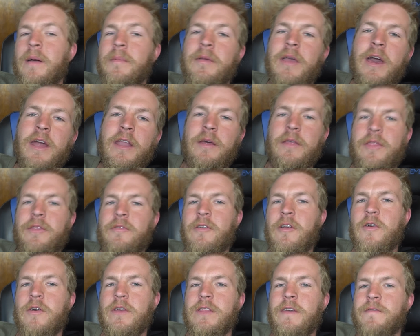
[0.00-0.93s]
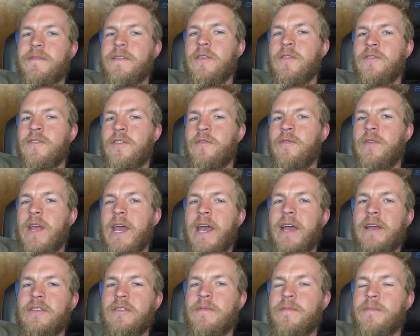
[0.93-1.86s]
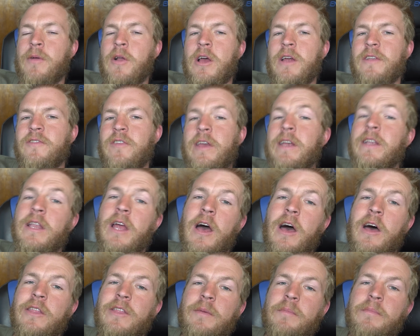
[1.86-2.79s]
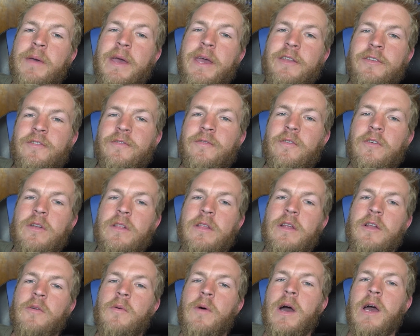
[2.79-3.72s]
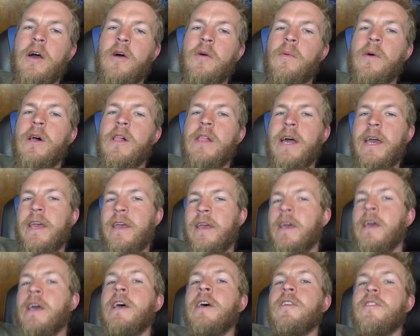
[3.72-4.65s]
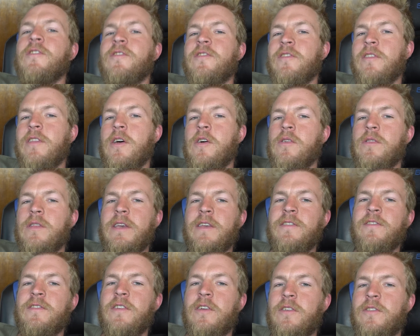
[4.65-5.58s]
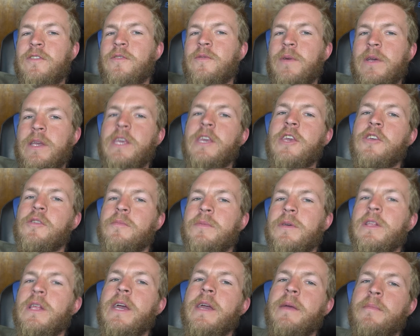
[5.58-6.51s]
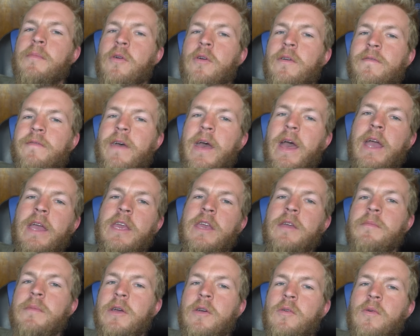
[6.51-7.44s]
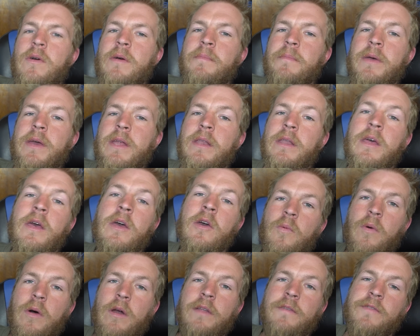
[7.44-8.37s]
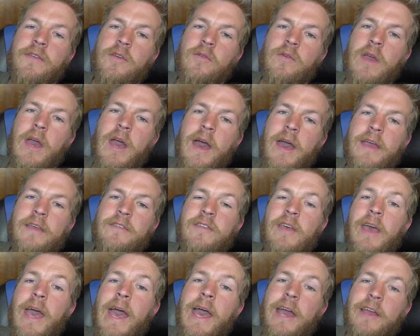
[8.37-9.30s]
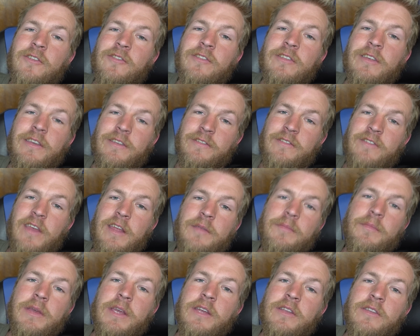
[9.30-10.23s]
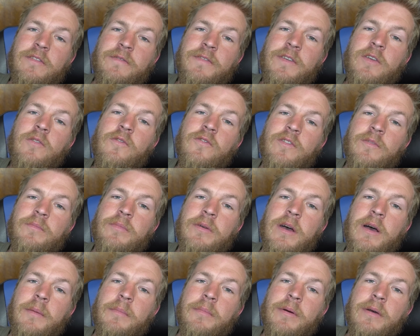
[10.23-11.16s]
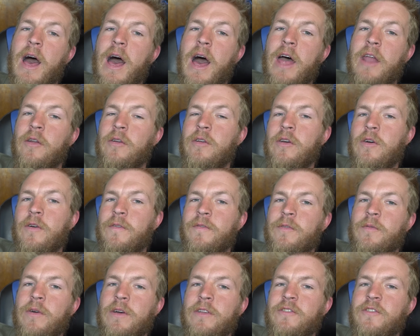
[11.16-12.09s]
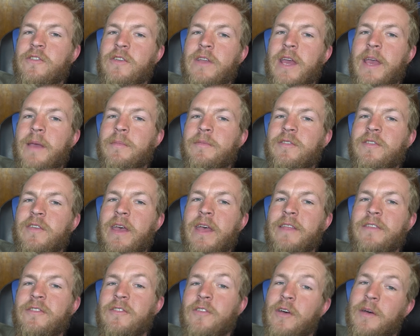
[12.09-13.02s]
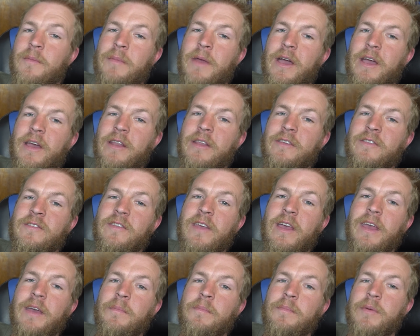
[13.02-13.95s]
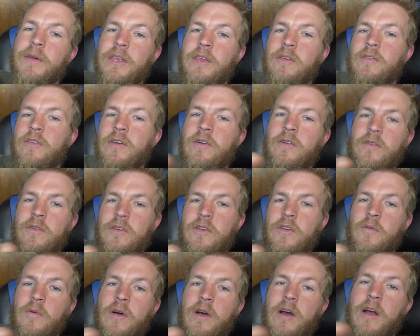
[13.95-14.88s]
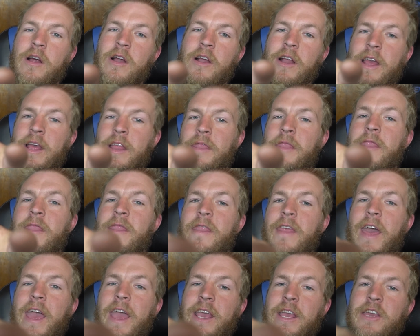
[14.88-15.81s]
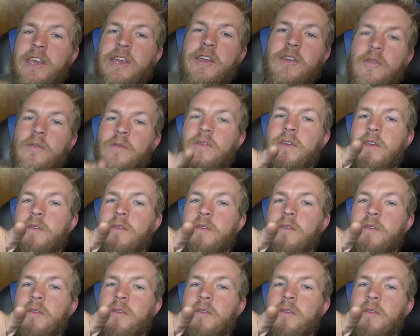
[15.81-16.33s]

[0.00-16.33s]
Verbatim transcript: I'm kind of throwing the fusion reactor project on the bench for a little while while I slowly start to accumulate more vacuum equipment. One of you guys actually sent me a diffusion pump. I don't know if you want your name said, so I'm not going to say it, but you know who you are, and thank you.